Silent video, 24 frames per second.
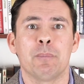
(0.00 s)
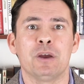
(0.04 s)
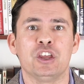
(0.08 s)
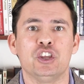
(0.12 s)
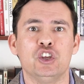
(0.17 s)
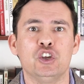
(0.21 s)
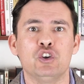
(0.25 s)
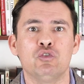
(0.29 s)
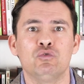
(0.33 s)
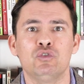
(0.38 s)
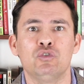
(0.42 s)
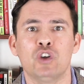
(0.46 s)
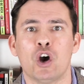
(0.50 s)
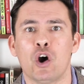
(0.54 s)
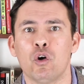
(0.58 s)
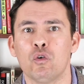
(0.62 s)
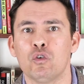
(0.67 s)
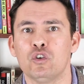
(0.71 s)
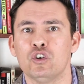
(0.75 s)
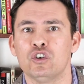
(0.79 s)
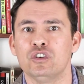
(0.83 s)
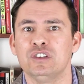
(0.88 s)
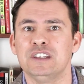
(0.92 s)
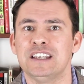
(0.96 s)
but you
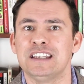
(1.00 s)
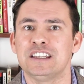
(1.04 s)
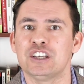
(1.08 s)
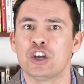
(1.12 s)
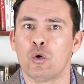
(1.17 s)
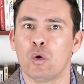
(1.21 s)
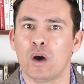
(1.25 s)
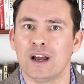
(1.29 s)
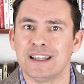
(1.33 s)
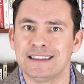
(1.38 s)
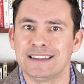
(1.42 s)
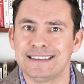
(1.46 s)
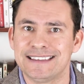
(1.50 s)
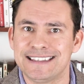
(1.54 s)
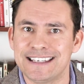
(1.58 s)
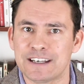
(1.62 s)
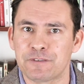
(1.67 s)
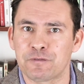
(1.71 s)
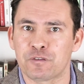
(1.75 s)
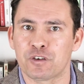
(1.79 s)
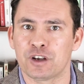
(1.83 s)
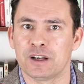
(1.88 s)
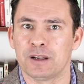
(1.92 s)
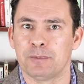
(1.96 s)
know you need to go a
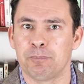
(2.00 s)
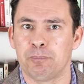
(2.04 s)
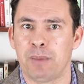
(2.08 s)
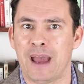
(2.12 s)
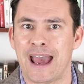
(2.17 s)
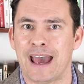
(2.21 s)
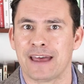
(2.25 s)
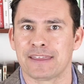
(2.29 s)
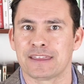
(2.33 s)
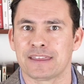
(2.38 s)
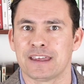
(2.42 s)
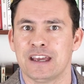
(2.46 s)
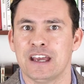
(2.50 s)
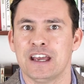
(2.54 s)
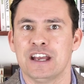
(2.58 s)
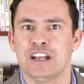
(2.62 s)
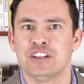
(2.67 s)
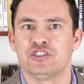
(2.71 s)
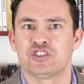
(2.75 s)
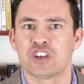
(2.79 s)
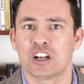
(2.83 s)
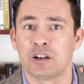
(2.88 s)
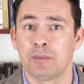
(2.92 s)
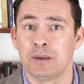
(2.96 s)
different path.
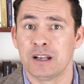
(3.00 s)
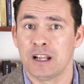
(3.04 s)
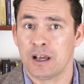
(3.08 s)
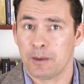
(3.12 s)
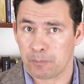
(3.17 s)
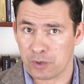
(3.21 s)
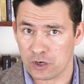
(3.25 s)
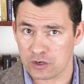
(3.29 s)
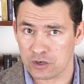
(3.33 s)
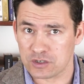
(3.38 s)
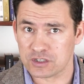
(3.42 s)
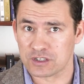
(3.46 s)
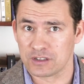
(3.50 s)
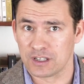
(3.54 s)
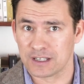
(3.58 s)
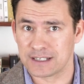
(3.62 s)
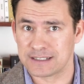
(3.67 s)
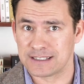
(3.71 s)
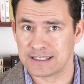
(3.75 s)
Gentlemen, personal